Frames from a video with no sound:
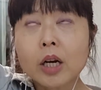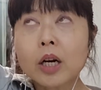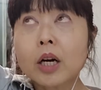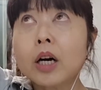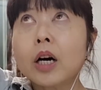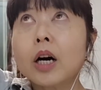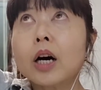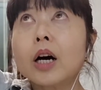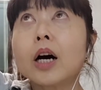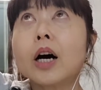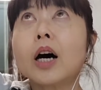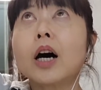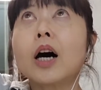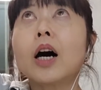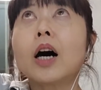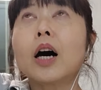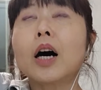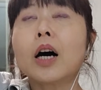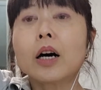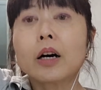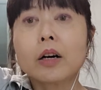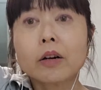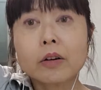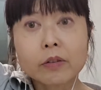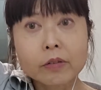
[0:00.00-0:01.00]

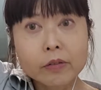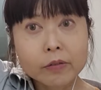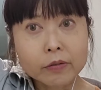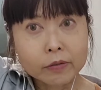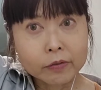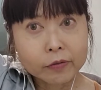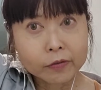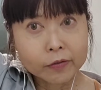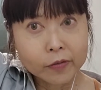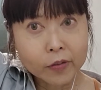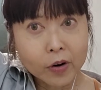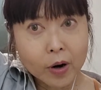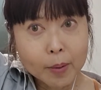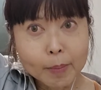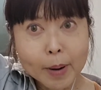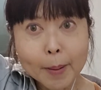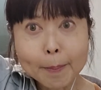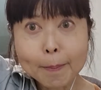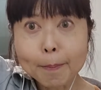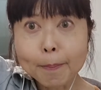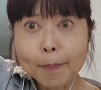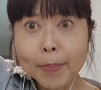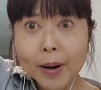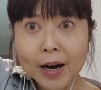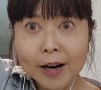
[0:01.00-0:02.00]
from
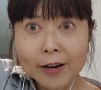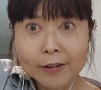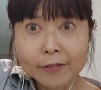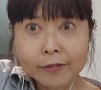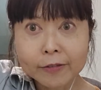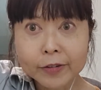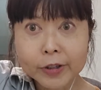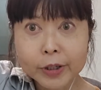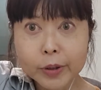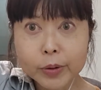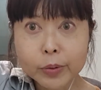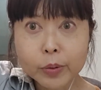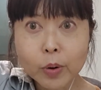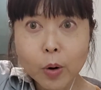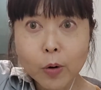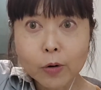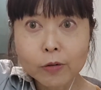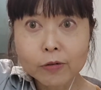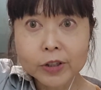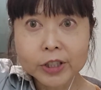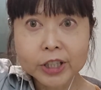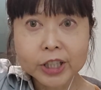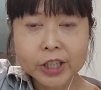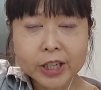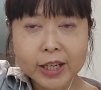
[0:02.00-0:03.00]
above you
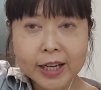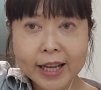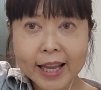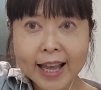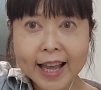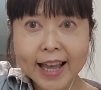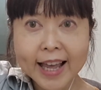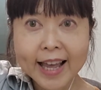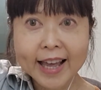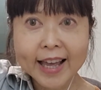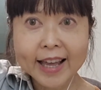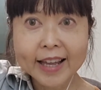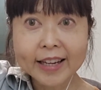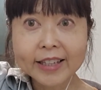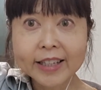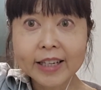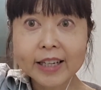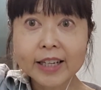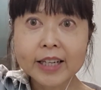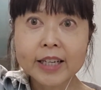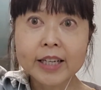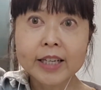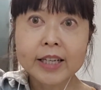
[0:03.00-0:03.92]
over your head,